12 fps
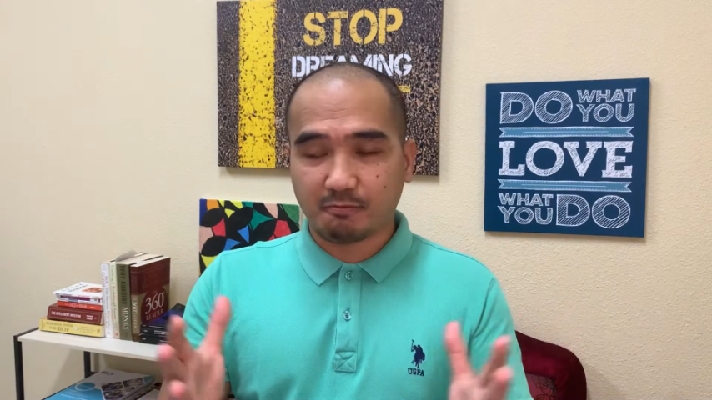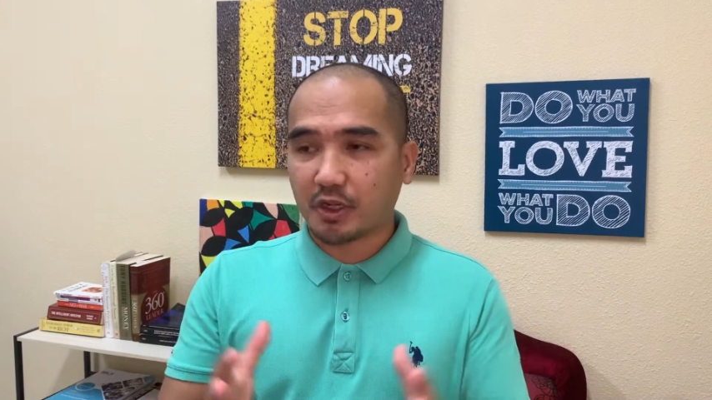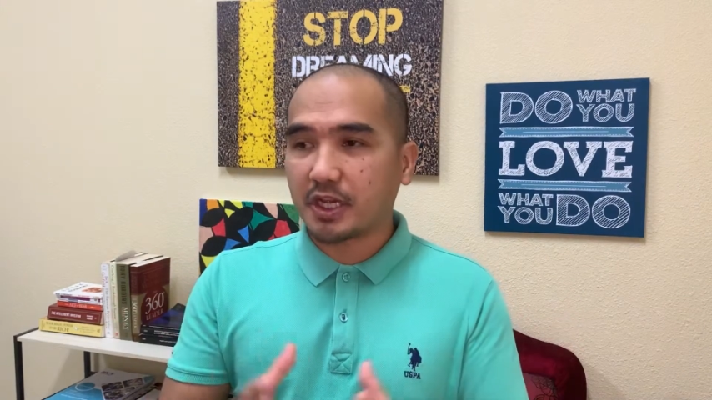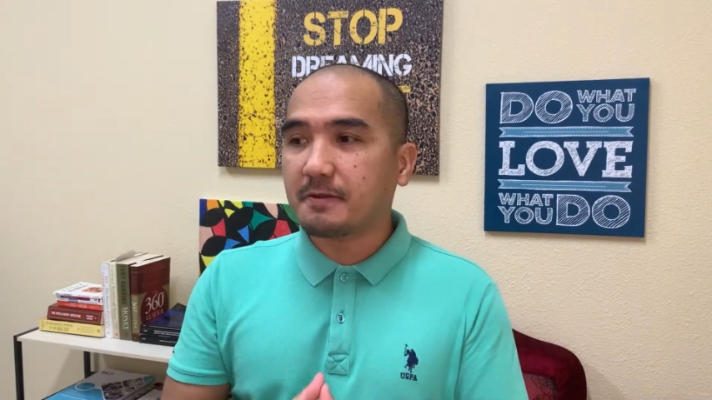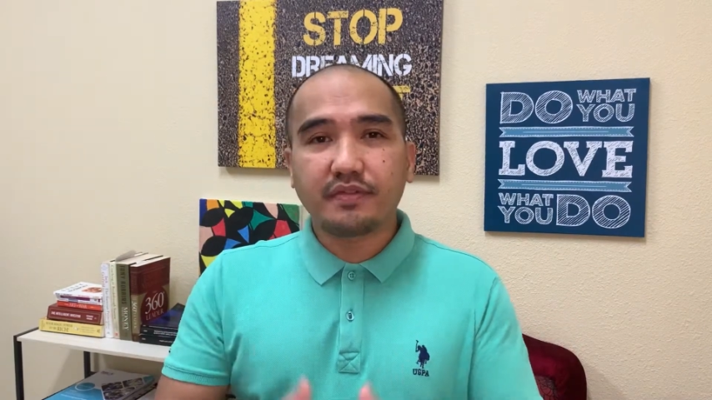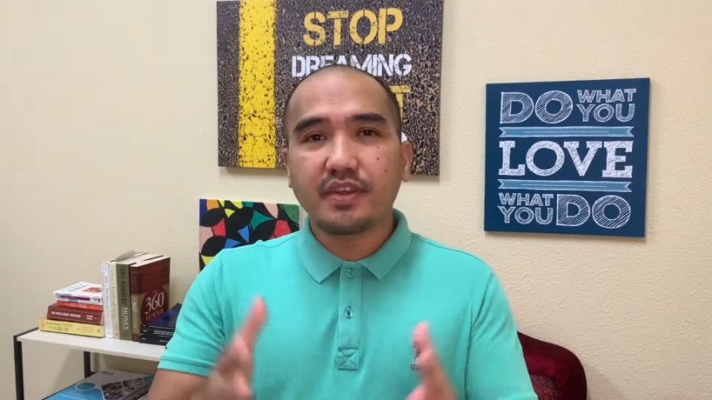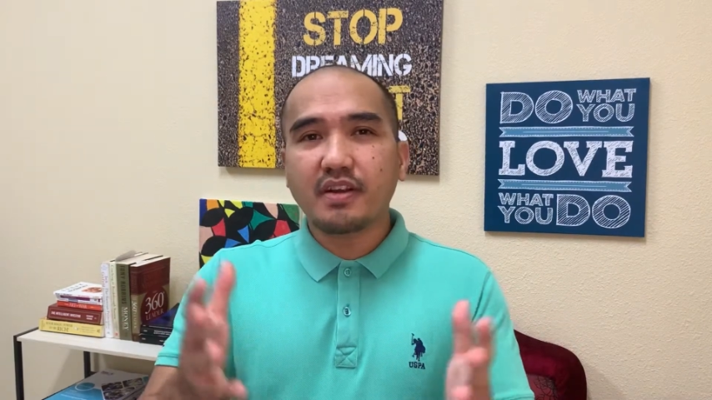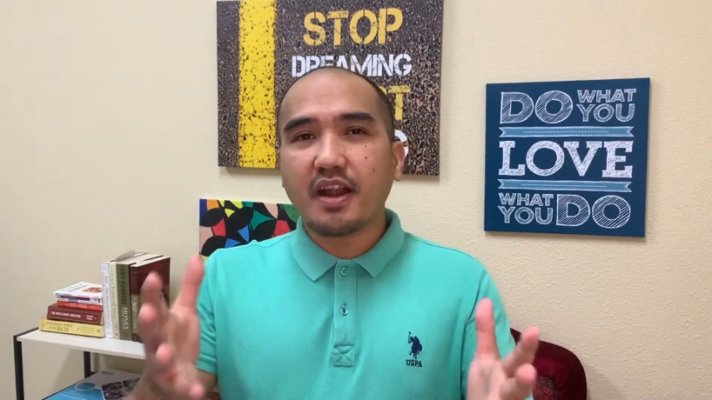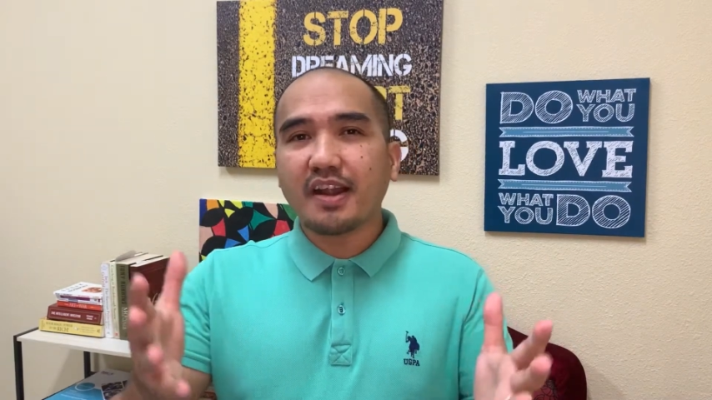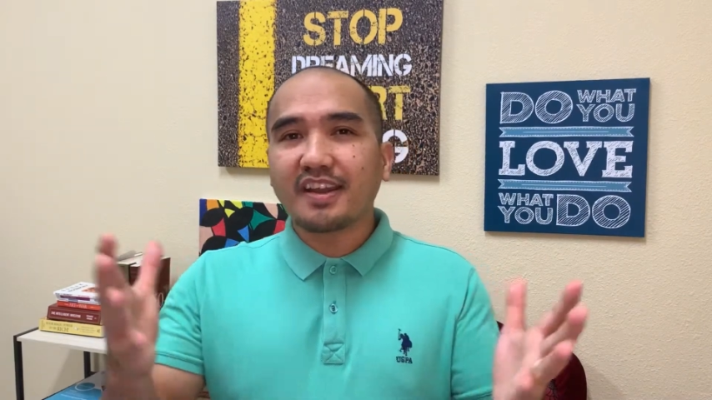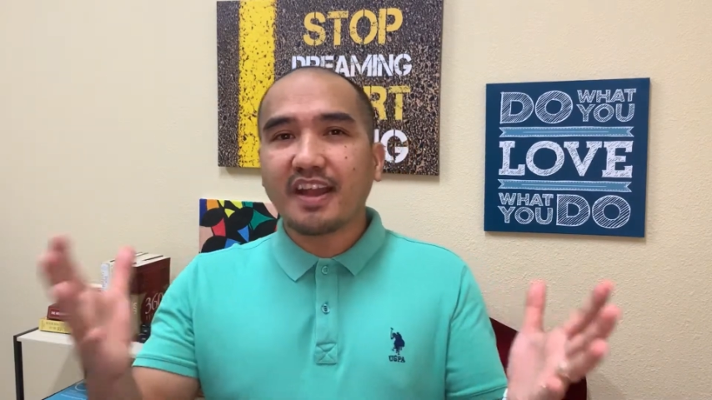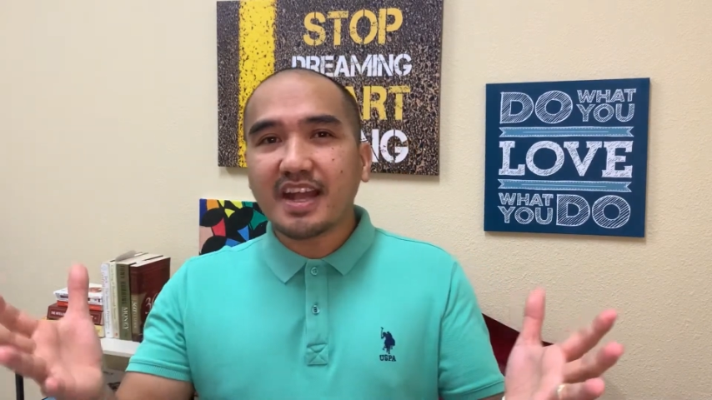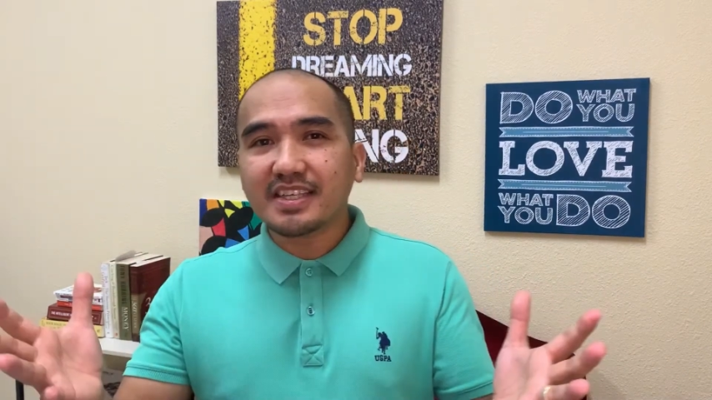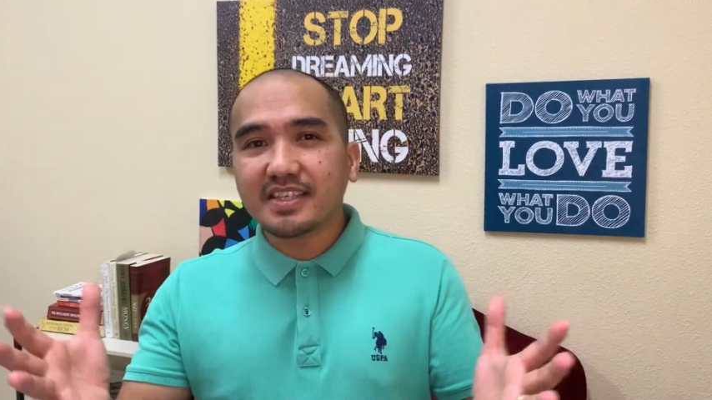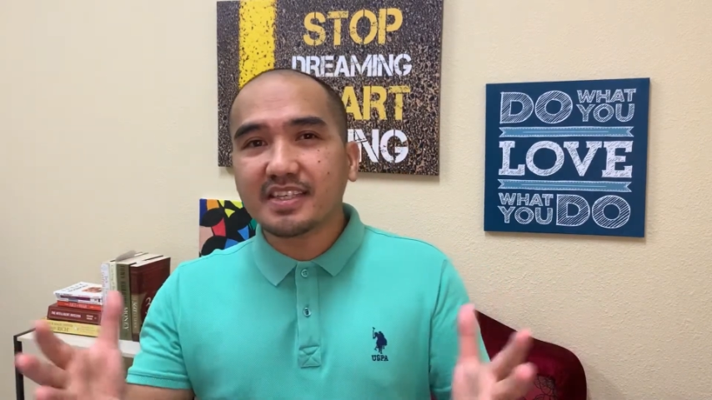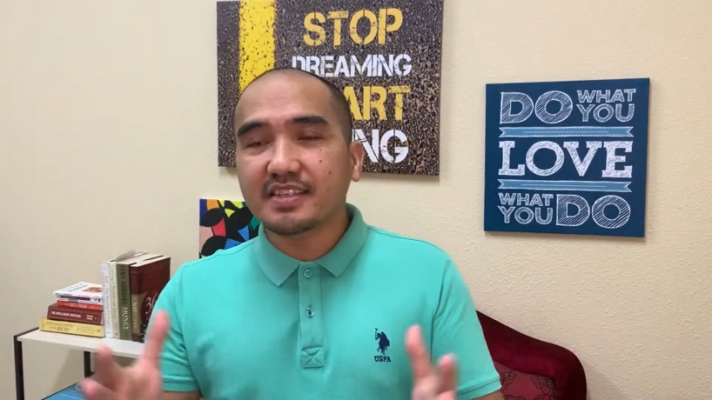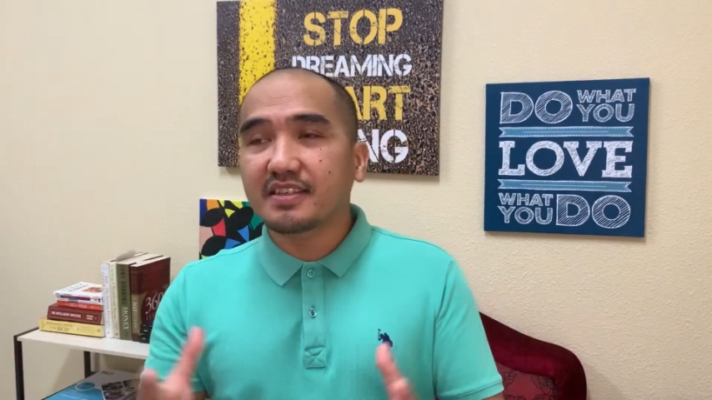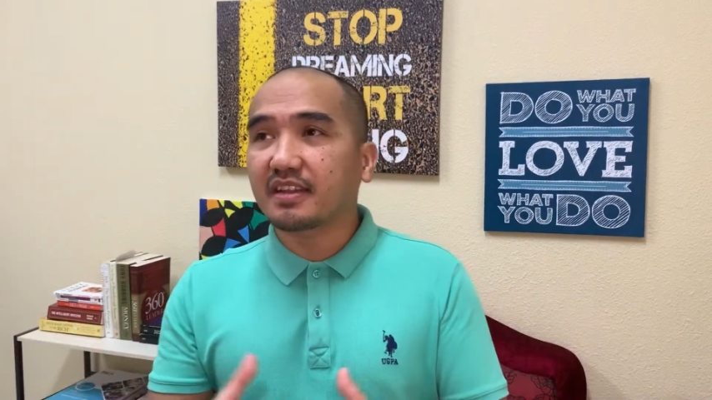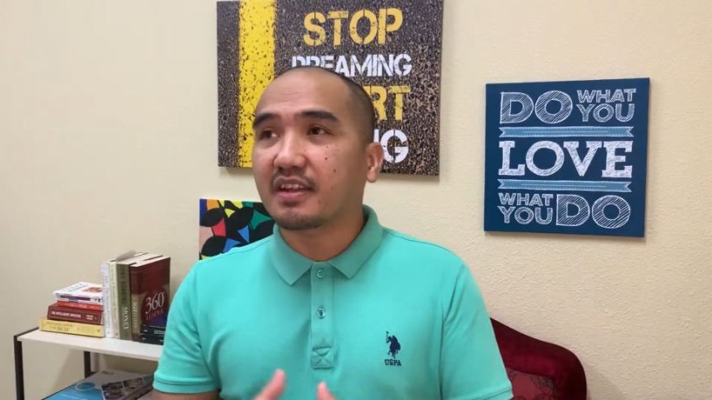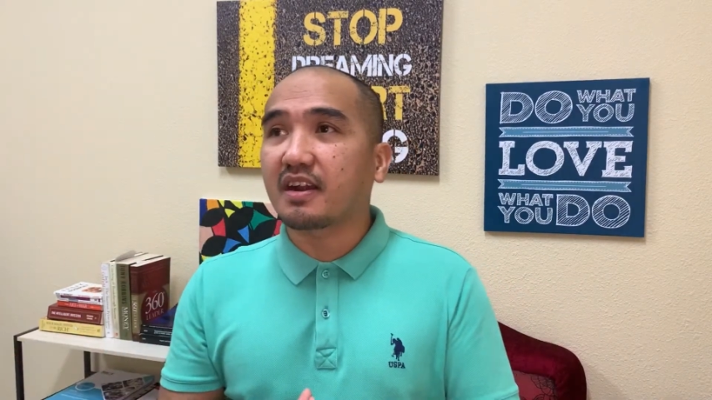Okay, there are gases that